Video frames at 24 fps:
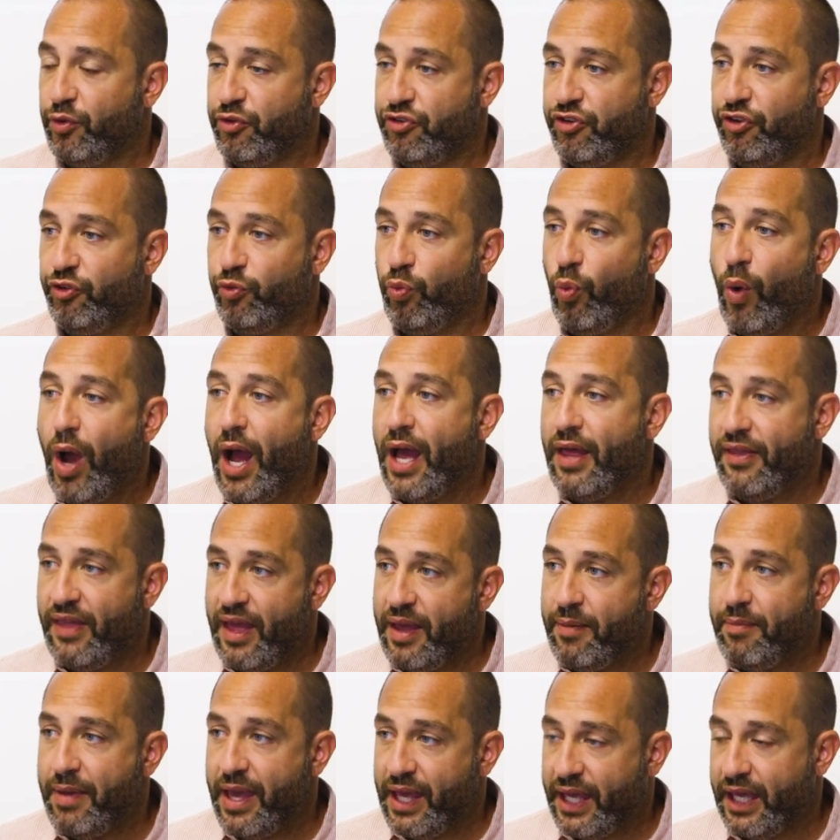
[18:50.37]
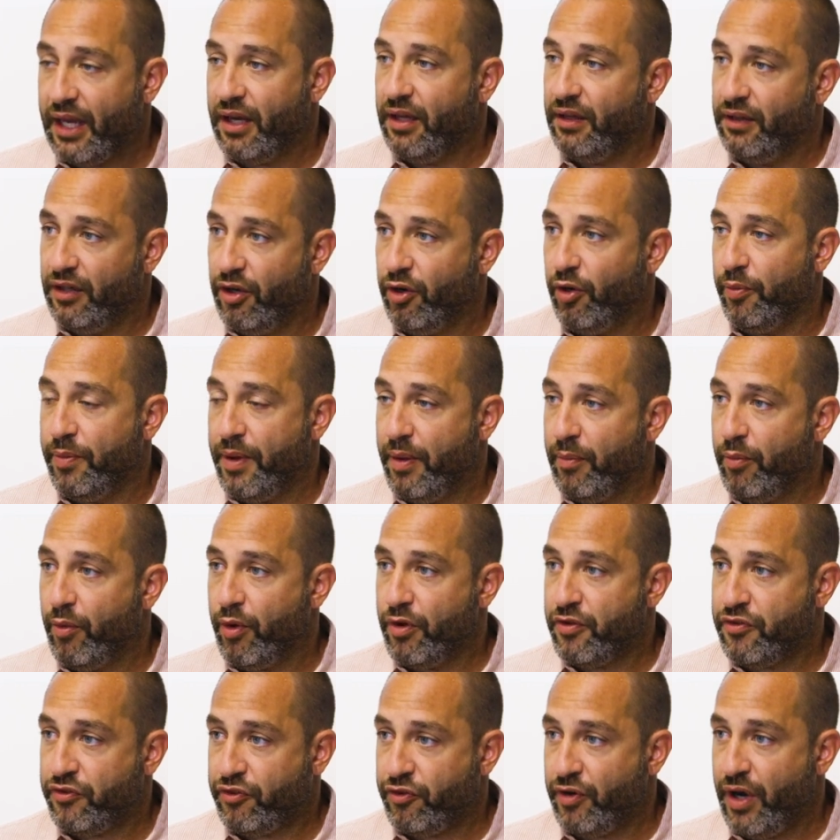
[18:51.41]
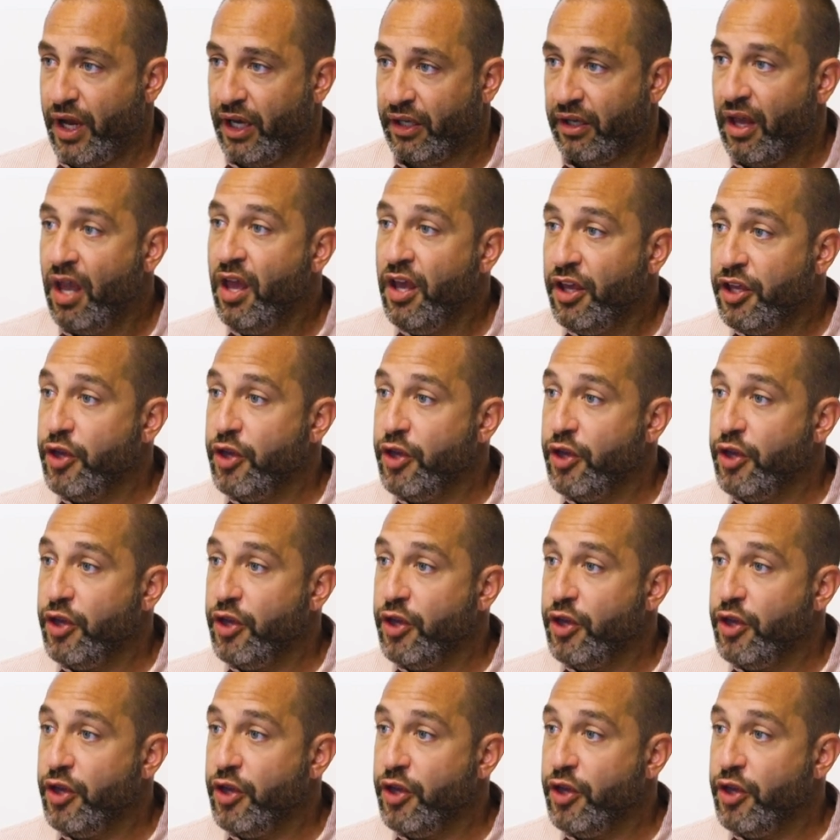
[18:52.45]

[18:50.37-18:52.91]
which is why they make it a little bit more strict.